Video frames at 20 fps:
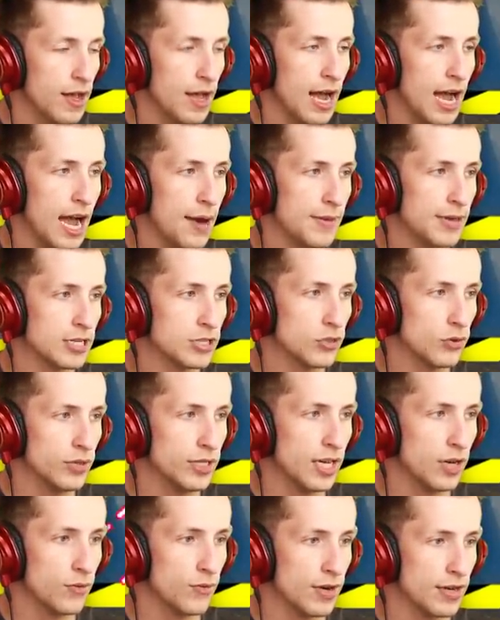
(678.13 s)
I mean, it's only
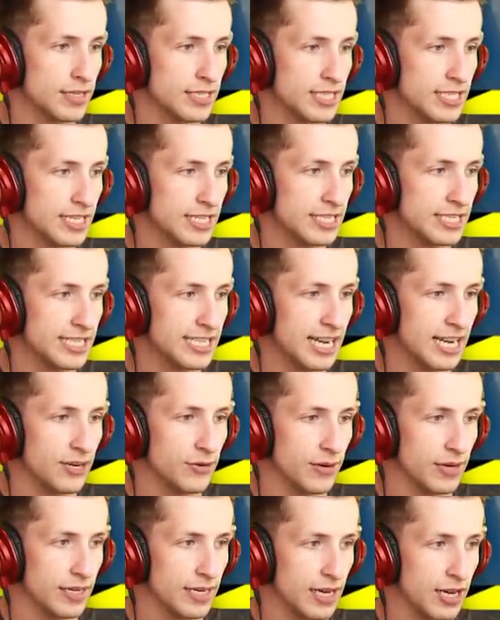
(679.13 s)
at round 68
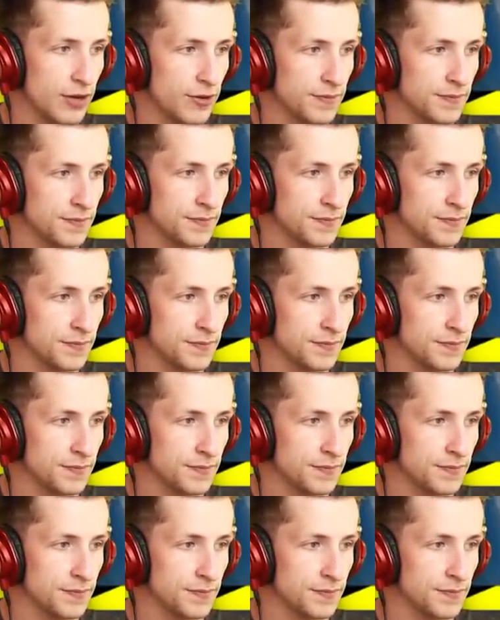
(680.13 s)
right now.